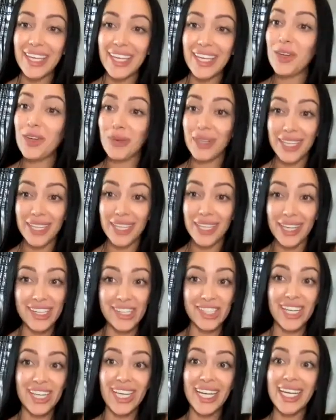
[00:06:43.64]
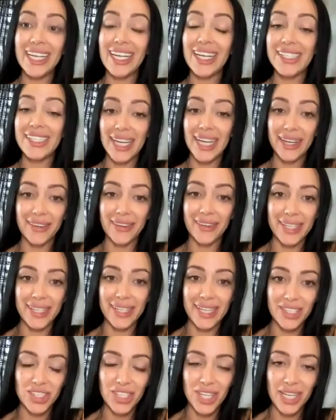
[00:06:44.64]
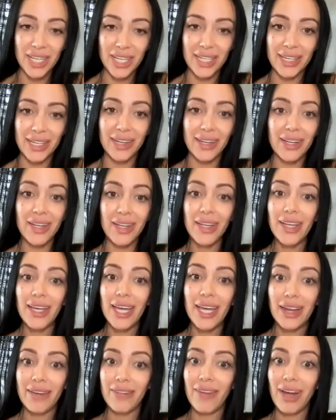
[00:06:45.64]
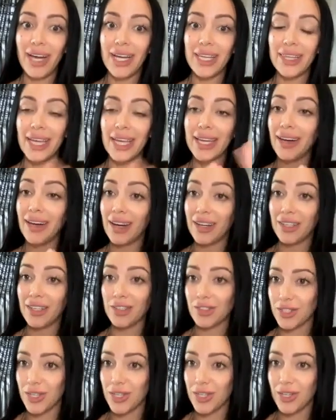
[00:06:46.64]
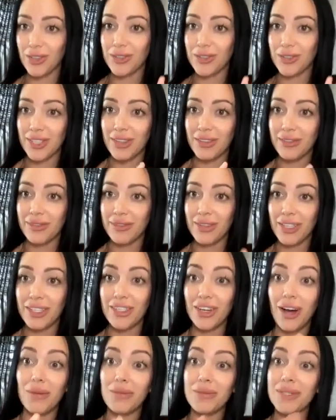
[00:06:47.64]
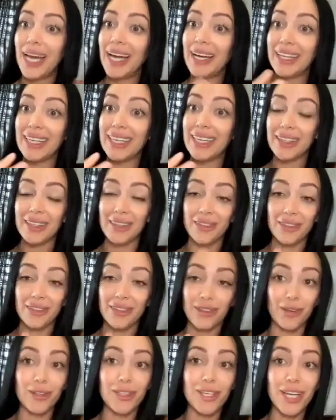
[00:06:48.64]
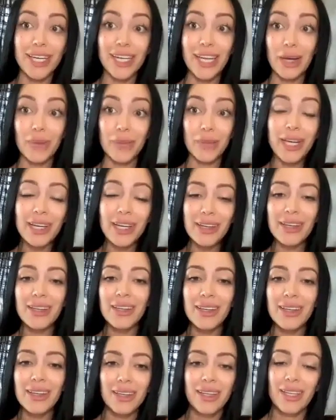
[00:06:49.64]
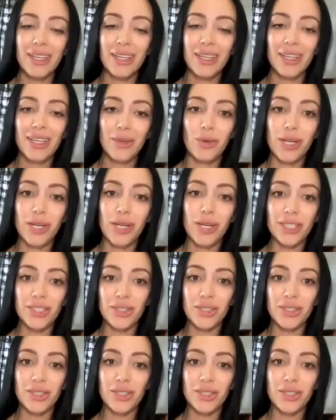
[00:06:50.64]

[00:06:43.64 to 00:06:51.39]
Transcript: humiliation, degradation, and I like undertones of a dom daddy little girl dynamic, which